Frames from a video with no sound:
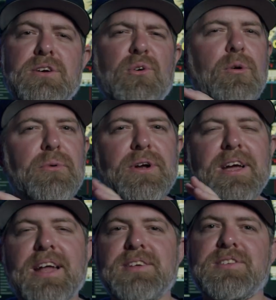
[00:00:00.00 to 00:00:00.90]
corporate
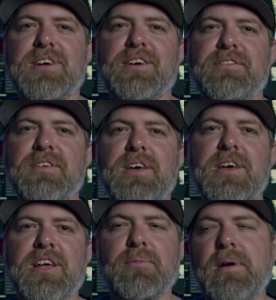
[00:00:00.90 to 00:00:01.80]
kind of stuff.
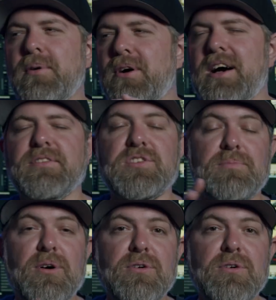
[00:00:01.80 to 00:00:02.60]
You know, maybe I'll have a small